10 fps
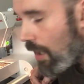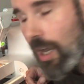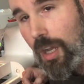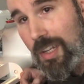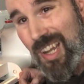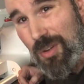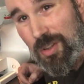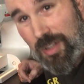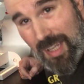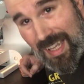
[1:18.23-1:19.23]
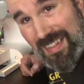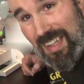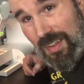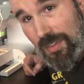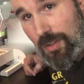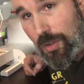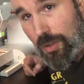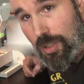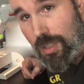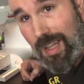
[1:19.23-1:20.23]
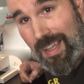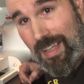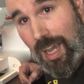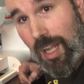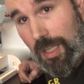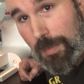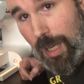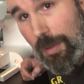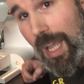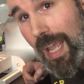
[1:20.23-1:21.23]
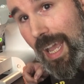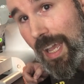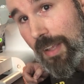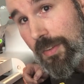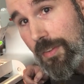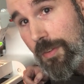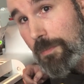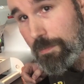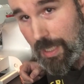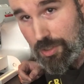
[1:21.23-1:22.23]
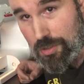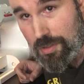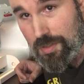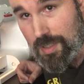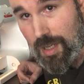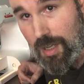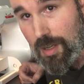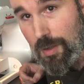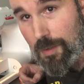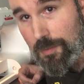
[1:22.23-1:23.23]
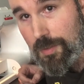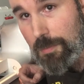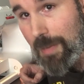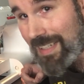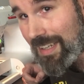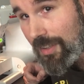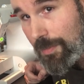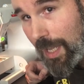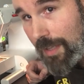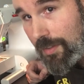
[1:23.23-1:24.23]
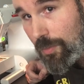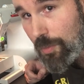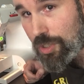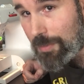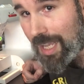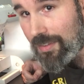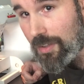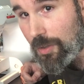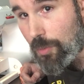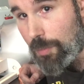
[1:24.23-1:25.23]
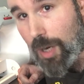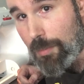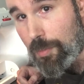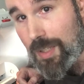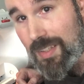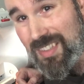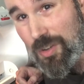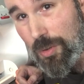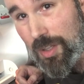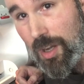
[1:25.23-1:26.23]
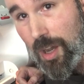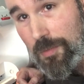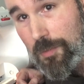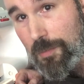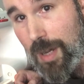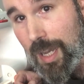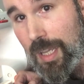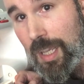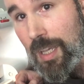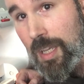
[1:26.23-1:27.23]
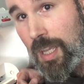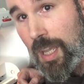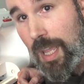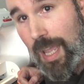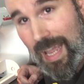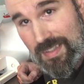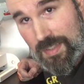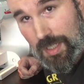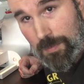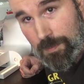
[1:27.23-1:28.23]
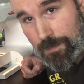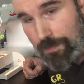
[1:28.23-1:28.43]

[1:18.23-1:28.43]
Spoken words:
Now, it does look like Alibaba has pictures of my dice bags, which I'm guessing were probably stolen off of my Etsy.